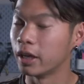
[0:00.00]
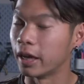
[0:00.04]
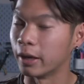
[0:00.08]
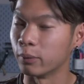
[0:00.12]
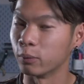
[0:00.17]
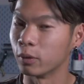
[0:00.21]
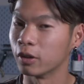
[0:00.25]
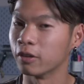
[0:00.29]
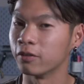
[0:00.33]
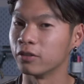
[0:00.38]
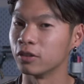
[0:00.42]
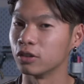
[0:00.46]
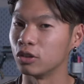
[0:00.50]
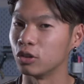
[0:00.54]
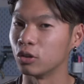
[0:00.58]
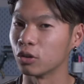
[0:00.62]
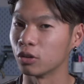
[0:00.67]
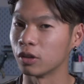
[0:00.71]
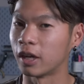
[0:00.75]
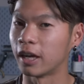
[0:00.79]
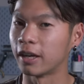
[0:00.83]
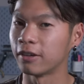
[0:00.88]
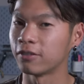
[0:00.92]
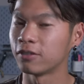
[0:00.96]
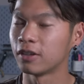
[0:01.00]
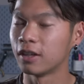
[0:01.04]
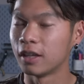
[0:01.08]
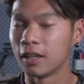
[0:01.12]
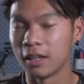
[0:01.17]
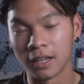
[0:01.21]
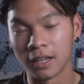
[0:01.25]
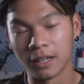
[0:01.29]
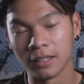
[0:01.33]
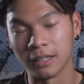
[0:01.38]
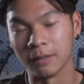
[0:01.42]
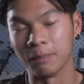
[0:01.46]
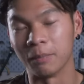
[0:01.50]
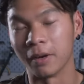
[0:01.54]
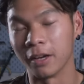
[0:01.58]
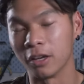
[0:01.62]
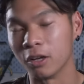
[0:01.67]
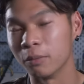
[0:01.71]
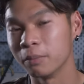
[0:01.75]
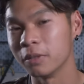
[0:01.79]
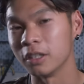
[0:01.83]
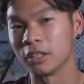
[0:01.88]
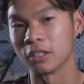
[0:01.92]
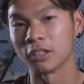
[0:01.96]
and relevant to your life, then by
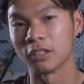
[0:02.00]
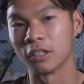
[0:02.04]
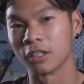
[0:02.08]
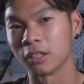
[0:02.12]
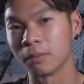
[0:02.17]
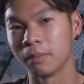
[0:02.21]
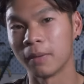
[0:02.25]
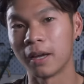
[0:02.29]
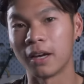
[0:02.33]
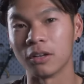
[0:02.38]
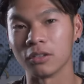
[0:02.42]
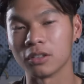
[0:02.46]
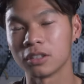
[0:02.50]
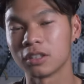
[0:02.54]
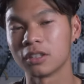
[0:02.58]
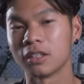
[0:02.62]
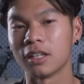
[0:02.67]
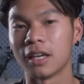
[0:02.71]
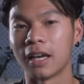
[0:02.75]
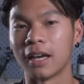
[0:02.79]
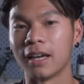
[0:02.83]
all means, click them out.